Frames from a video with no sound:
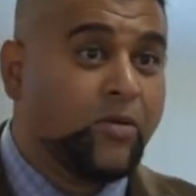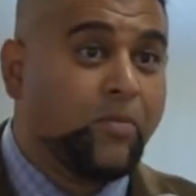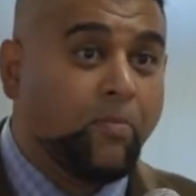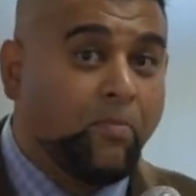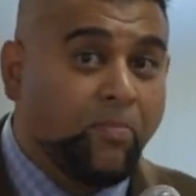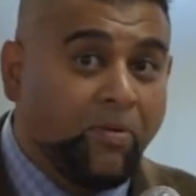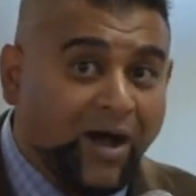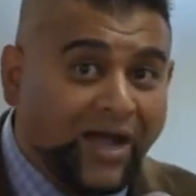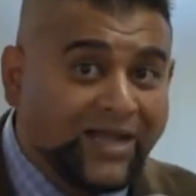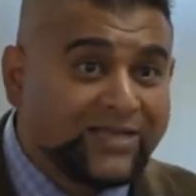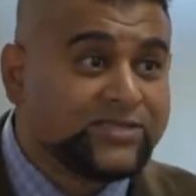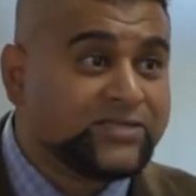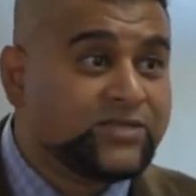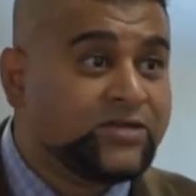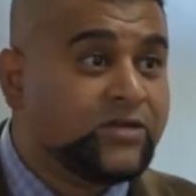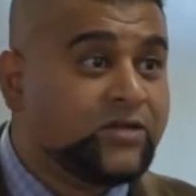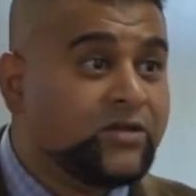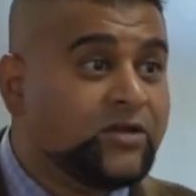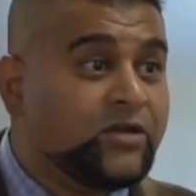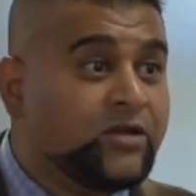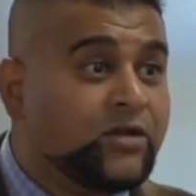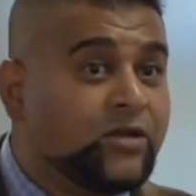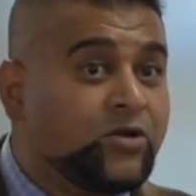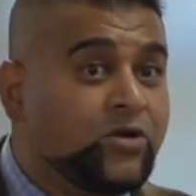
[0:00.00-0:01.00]
But
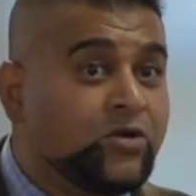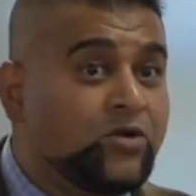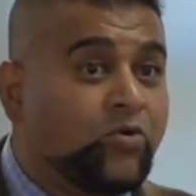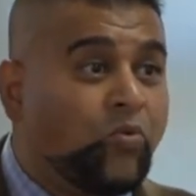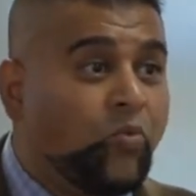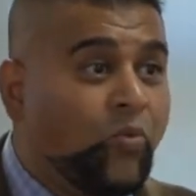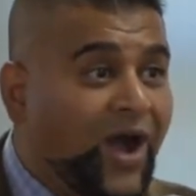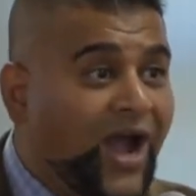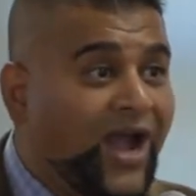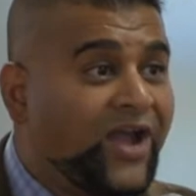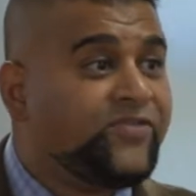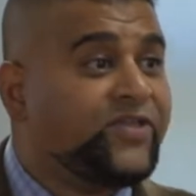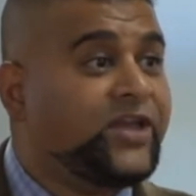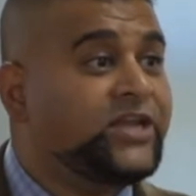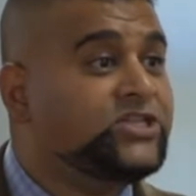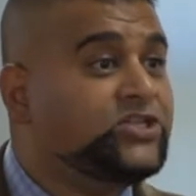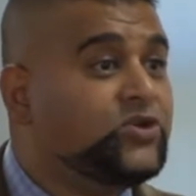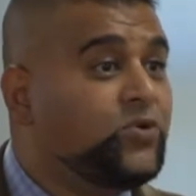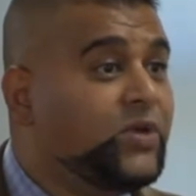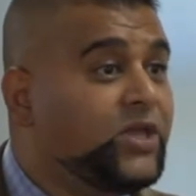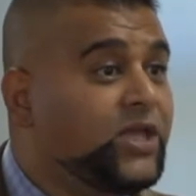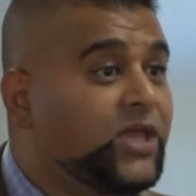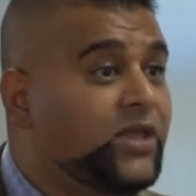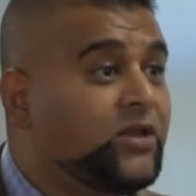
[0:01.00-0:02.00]
why are they
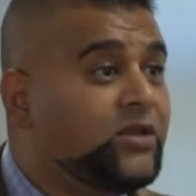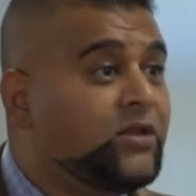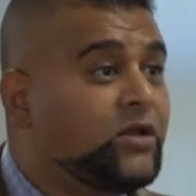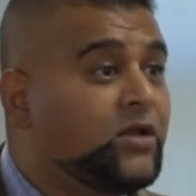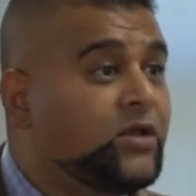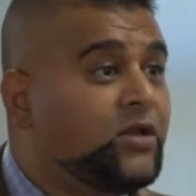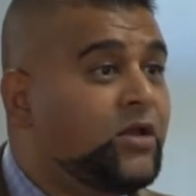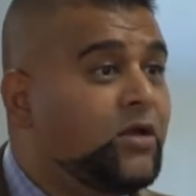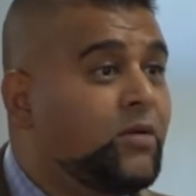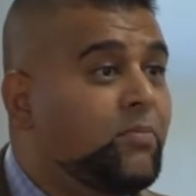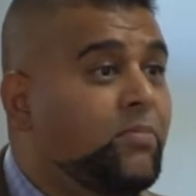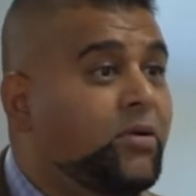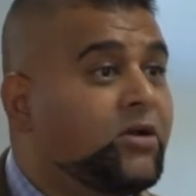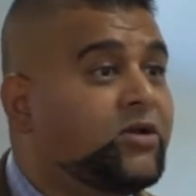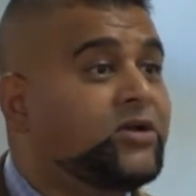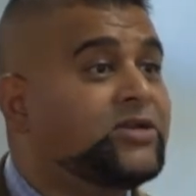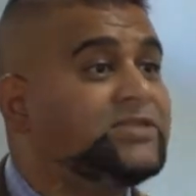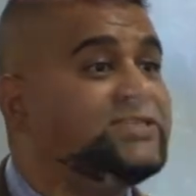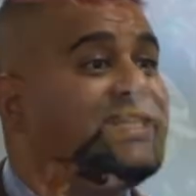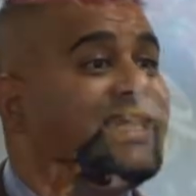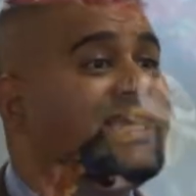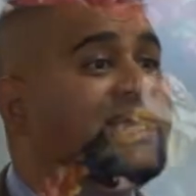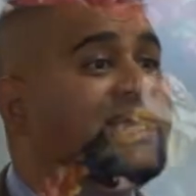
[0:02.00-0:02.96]
doing it? Because they